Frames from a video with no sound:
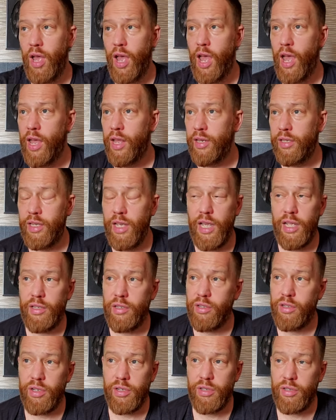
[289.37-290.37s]
And
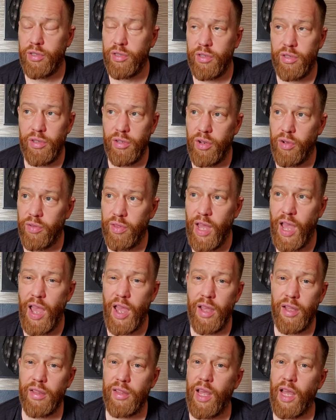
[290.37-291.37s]
it's just, you know,
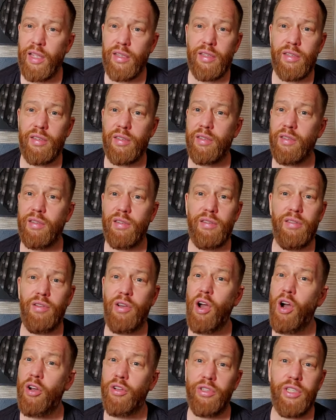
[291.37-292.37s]
that, that's, you
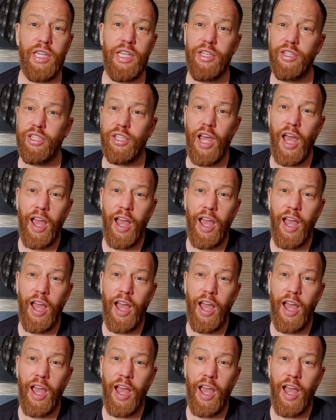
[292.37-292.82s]
can't teach